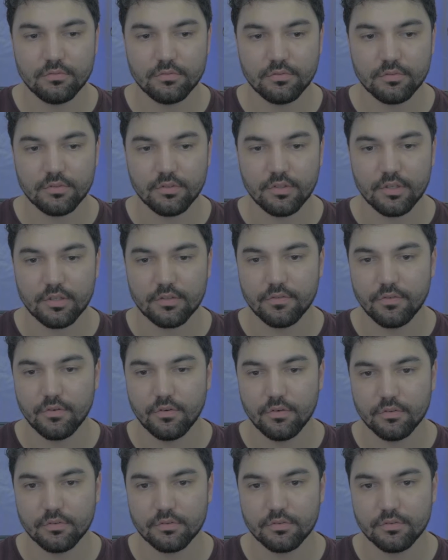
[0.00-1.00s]
So Nick
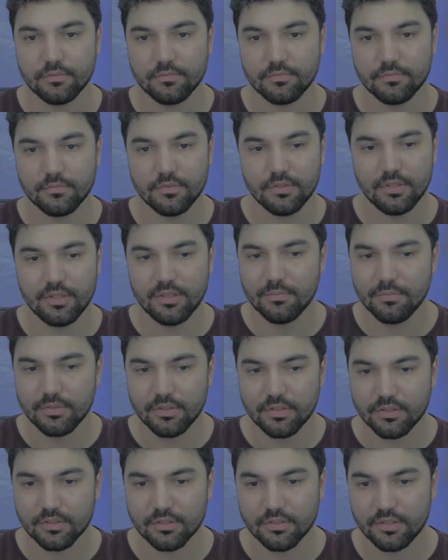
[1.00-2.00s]
Foles. But
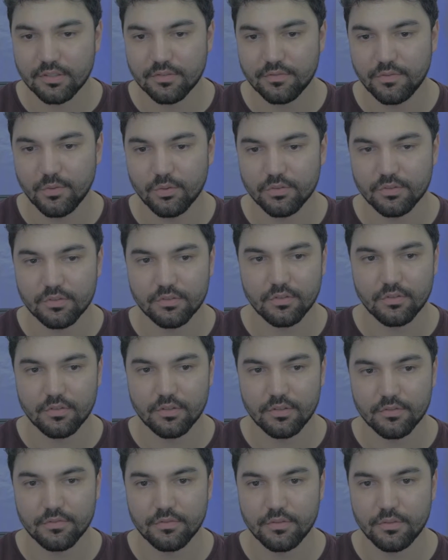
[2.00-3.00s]
look, Nick Foles is
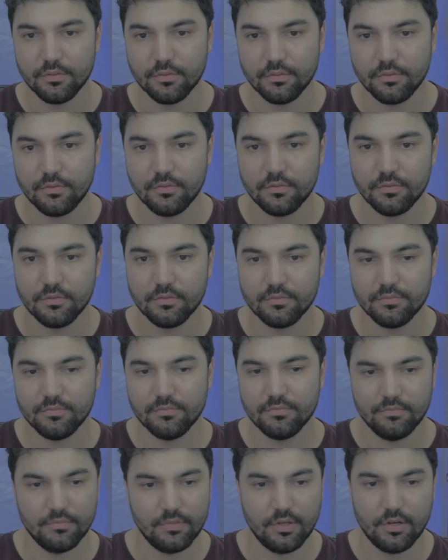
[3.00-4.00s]
only a few
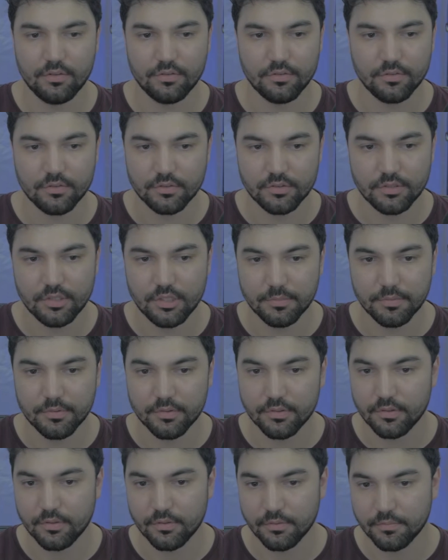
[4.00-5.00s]
hundred cheaper
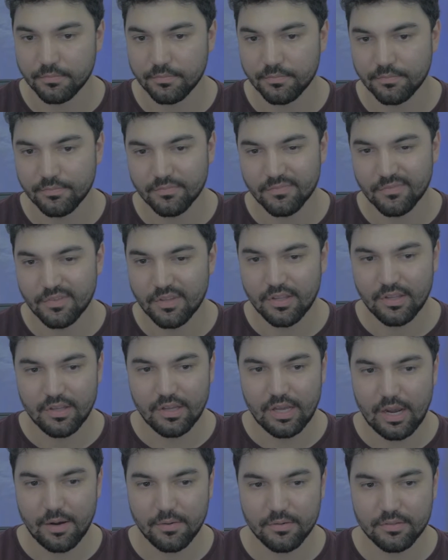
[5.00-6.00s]
than him.
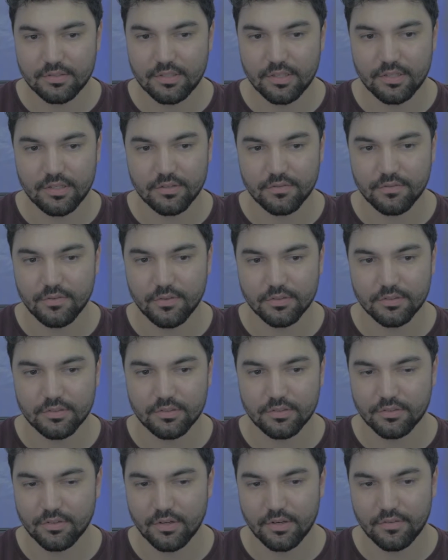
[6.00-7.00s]
I wouldn't say Nick Foles is
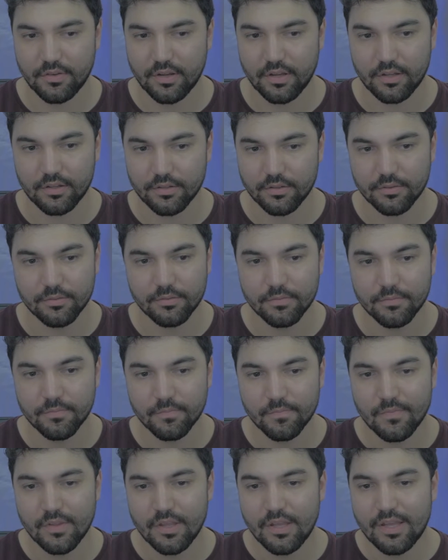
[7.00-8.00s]
a great value.
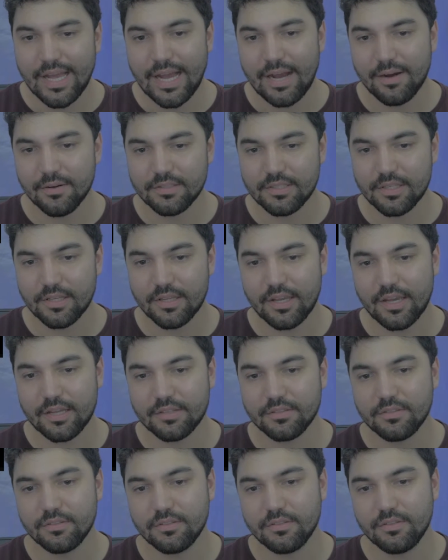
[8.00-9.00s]
I would say at
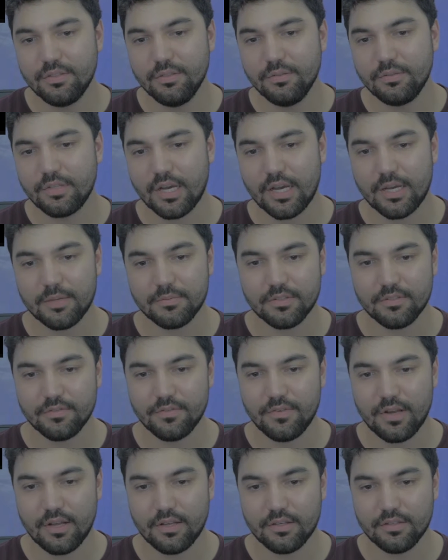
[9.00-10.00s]
2 times his
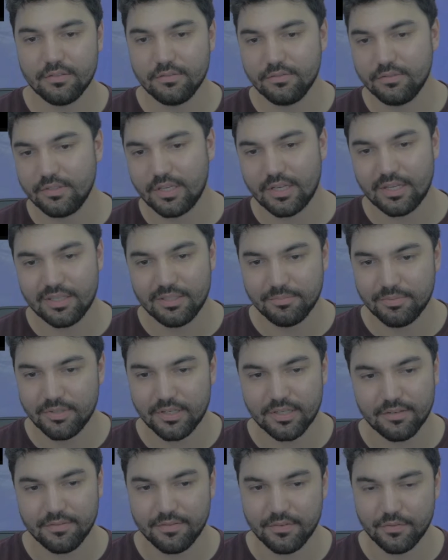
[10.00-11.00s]
value, yeah, he'll
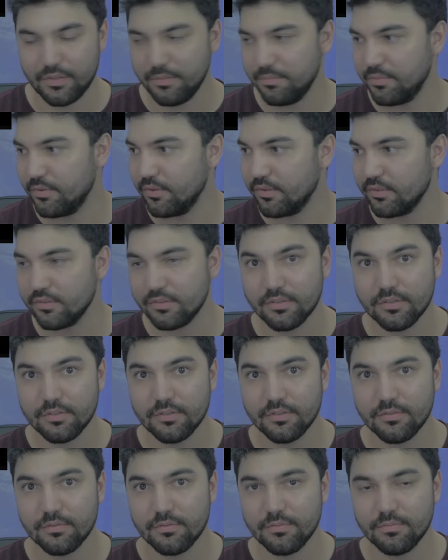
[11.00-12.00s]
probably get 15 points.
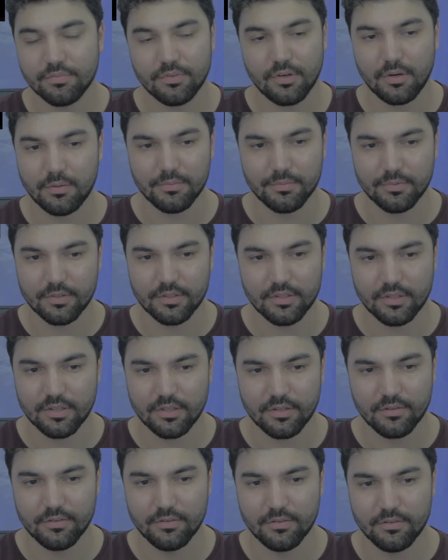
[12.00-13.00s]
Probably, yeah.